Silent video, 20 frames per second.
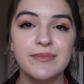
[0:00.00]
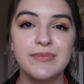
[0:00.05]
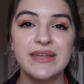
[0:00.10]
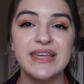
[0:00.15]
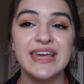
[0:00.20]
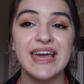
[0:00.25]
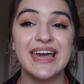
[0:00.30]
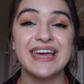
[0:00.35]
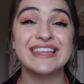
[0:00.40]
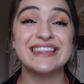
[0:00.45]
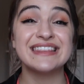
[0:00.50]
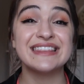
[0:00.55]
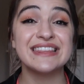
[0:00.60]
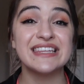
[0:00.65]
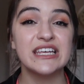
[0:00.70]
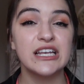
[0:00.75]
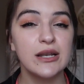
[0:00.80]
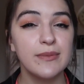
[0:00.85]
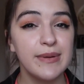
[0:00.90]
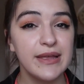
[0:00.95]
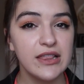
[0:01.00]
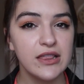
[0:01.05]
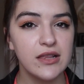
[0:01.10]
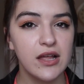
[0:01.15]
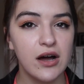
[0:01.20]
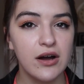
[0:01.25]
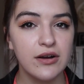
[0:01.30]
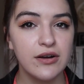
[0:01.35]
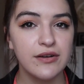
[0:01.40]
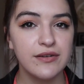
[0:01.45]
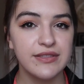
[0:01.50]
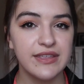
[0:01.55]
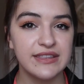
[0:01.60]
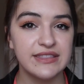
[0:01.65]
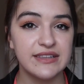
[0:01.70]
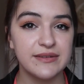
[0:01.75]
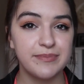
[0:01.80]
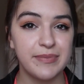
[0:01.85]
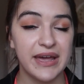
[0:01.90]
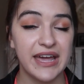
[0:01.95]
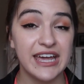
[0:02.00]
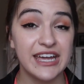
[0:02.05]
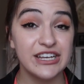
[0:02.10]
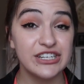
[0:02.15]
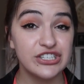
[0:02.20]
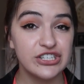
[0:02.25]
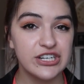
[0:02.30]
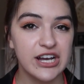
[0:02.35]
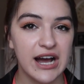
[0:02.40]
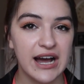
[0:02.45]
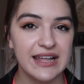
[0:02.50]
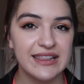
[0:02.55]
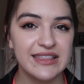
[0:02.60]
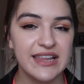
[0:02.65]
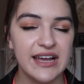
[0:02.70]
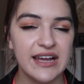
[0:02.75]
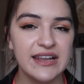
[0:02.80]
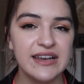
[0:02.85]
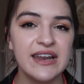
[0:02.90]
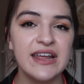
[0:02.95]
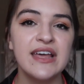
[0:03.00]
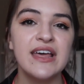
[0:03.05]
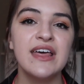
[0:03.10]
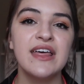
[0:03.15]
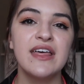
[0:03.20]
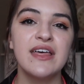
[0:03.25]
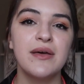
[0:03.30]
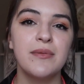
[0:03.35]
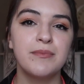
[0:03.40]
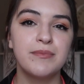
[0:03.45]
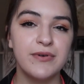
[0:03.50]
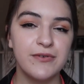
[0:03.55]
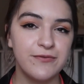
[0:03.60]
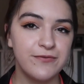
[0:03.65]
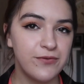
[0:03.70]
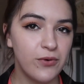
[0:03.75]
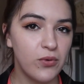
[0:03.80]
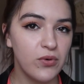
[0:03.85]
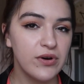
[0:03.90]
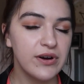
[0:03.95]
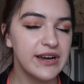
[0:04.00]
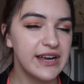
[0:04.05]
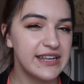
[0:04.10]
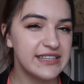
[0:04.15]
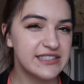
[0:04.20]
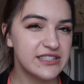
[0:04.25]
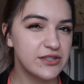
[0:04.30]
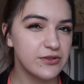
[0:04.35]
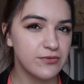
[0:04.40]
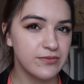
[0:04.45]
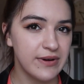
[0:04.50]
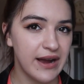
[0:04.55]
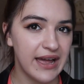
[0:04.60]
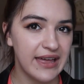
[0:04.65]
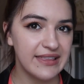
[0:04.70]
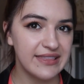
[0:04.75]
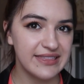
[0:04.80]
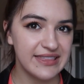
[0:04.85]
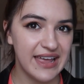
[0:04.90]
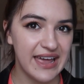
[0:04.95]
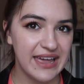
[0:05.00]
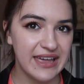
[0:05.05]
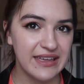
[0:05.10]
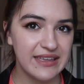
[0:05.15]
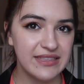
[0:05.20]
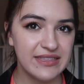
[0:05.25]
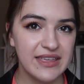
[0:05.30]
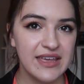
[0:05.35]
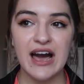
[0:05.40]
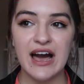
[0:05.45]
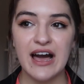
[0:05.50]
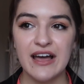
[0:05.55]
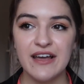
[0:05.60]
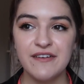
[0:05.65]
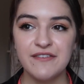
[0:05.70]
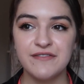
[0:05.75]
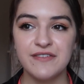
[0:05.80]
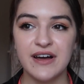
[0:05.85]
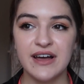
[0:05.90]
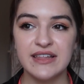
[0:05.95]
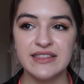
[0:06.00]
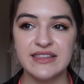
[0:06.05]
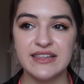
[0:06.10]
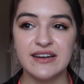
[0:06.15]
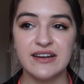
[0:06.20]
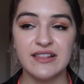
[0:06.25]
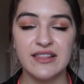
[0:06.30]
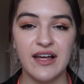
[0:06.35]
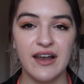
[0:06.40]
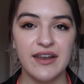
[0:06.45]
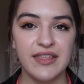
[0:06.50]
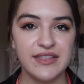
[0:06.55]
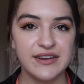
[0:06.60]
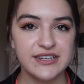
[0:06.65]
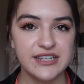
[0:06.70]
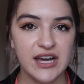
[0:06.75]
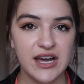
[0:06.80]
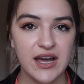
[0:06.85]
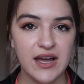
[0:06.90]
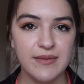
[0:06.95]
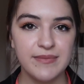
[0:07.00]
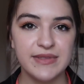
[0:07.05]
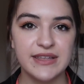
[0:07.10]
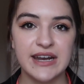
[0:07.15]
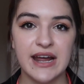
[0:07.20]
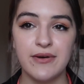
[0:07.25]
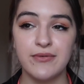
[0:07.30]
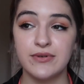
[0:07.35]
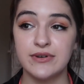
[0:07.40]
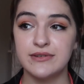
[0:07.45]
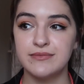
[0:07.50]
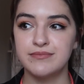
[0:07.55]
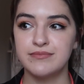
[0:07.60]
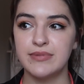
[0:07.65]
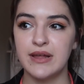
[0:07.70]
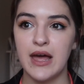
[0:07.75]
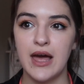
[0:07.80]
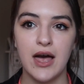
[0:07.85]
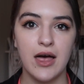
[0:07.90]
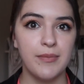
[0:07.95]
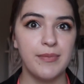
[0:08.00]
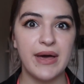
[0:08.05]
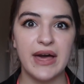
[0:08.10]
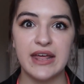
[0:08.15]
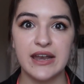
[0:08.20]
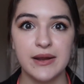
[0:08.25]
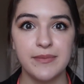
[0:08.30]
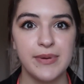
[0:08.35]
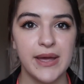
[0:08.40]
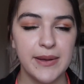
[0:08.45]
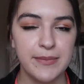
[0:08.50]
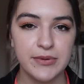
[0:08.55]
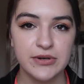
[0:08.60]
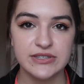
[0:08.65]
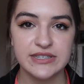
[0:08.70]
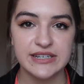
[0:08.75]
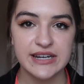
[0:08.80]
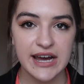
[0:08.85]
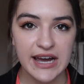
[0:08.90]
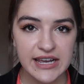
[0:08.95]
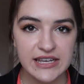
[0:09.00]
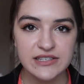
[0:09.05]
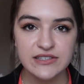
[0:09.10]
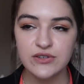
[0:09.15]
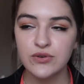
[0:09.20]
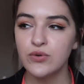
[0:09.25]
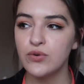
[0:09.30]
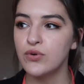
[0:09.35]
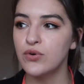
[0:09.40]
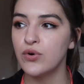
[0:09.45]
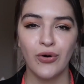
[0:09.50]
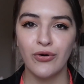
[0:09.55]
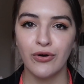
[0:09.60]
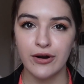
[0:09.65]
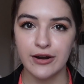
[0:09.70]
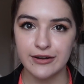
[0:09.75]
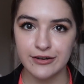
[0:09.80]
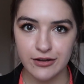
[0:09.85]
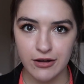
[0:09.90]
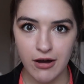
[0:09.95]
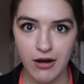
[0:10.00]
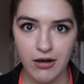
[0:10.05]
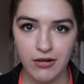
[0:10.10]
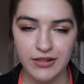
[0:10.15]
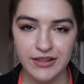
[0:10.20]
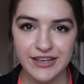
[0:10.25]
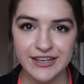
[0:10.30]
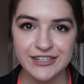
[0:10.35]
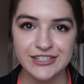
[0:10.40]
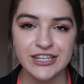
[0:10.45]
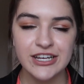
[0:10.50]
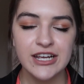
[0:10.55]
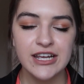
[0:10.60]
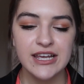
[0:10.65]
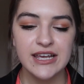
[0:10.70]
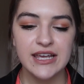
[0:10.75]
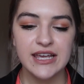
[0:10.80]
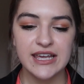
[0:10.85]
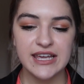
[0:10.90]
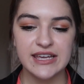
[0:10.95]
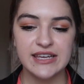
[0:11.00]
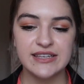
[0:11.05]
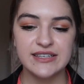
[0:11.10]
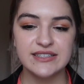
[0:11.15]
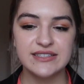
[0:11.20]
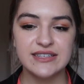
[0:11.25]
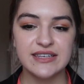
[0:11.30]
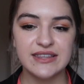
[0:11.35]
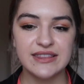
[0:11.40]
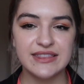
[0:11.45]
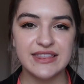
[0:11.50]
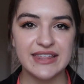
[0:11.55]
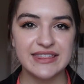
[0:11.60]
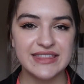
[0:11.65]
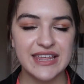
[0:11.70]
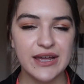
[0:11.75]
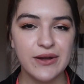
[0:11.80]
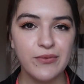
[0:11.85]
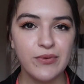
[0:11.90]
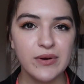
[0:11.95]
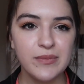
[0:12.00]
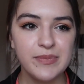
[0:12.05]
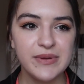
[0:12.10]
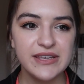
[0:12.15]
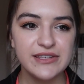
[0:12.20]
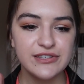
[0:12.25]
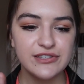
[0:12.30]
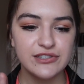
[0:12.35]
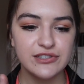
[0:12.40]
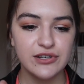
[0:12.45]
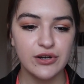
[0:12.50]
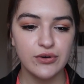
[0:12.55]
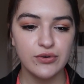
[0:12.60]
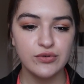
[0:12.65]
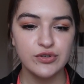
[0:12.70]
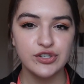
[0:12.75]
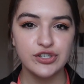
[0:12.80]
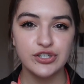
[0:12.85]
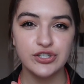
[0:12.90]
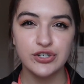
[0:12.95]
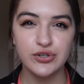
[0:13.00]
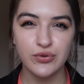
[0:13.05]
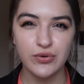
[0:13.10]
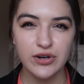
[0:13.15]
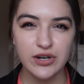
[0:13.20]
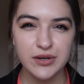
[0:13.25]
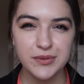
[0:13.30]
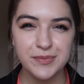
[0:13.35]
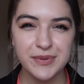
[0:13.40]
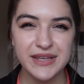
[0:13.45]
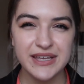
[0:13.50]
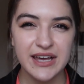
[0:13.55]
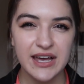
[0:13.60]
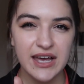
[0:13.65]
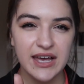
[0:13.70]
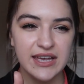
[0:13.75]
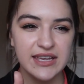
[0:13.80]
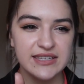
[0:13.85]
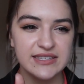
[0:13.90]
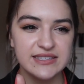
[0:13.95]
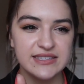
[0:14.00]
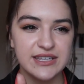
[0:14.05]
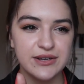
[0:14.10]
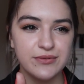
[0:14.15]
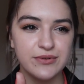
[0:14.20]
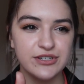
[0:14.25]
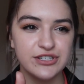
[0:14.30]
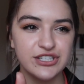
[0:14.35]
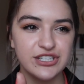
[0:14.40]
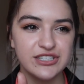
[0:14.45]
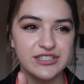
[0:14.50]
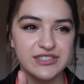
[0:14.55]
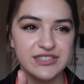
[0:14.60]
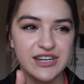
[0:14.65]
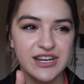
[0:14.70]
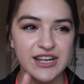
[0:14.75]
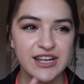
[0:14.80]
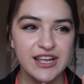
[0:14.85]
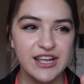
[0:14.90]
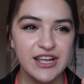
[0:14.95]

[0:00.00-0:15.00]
to be a little bit longer than the page guideline before it's the right length. I find that a lot of the time that I would help edit papers in high school or in college is that they would be so short because there was just